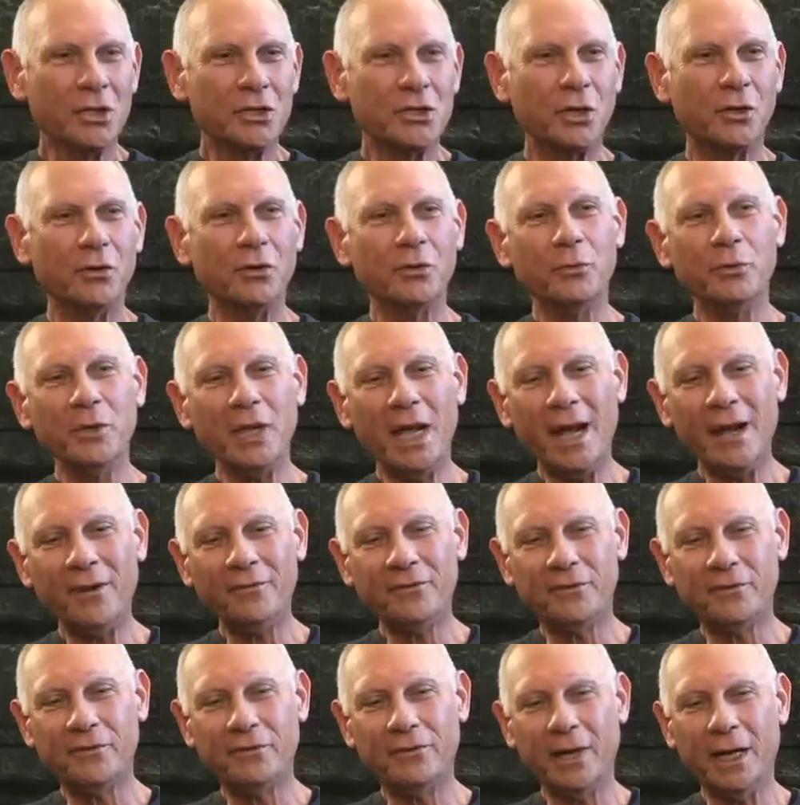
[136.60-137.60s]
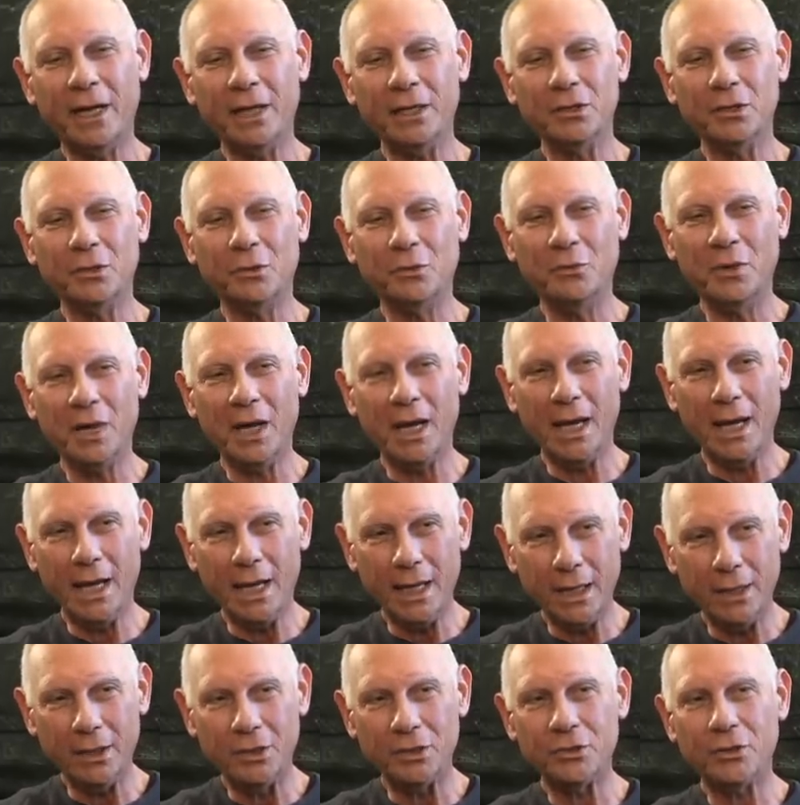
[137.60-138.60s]
So we have to find a
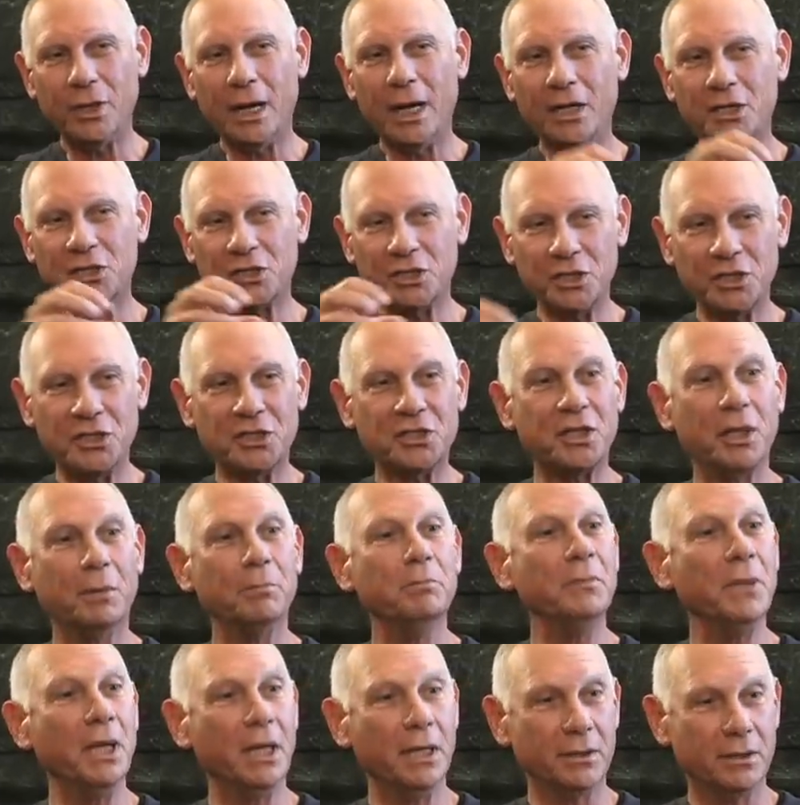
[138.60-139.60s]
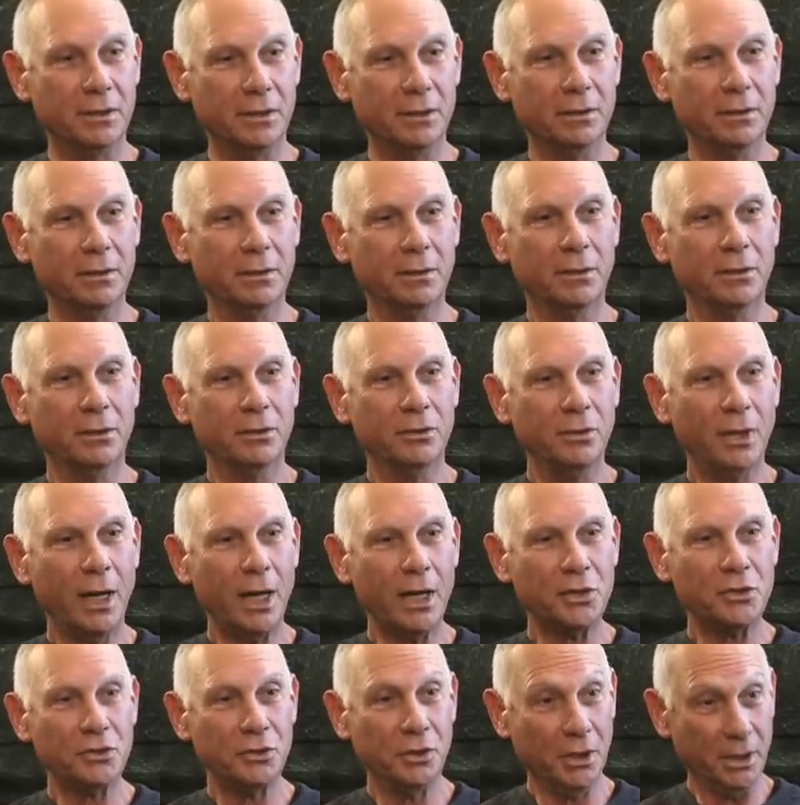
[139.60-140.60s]
way to actually submit, to
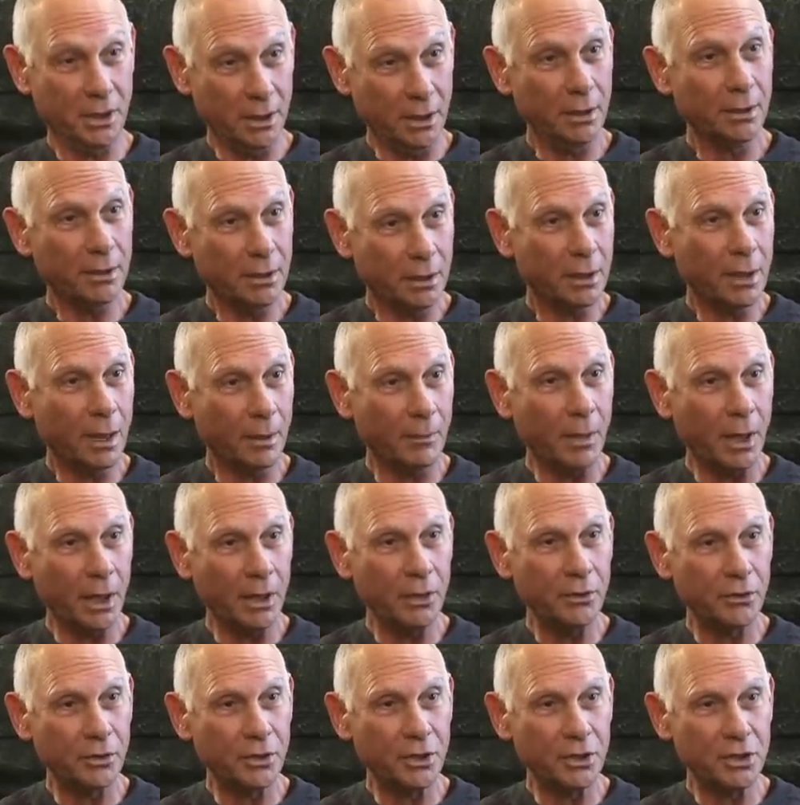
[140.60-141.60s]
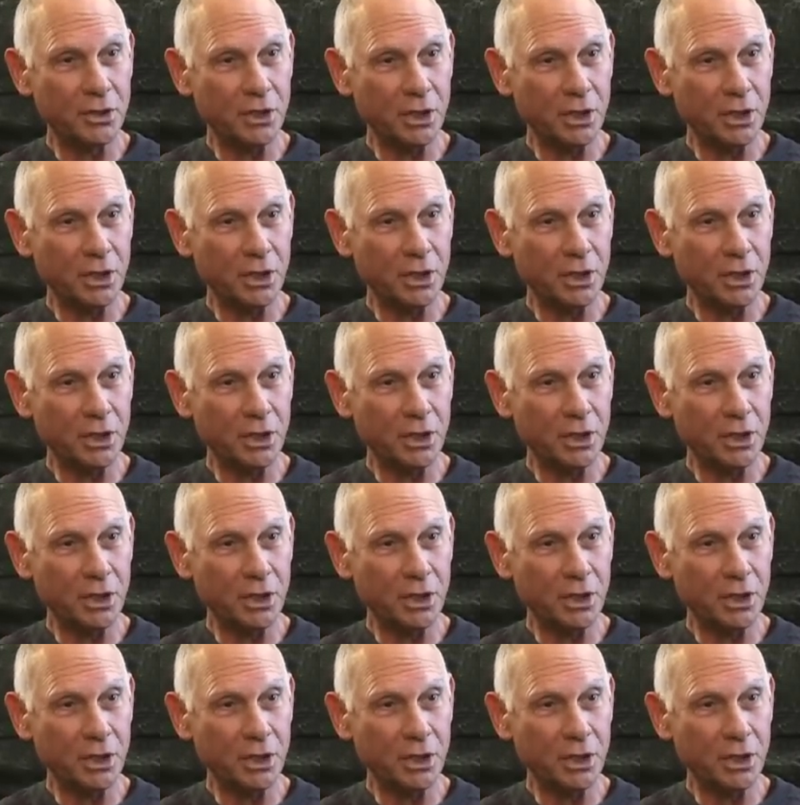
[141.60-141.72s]
actually come under the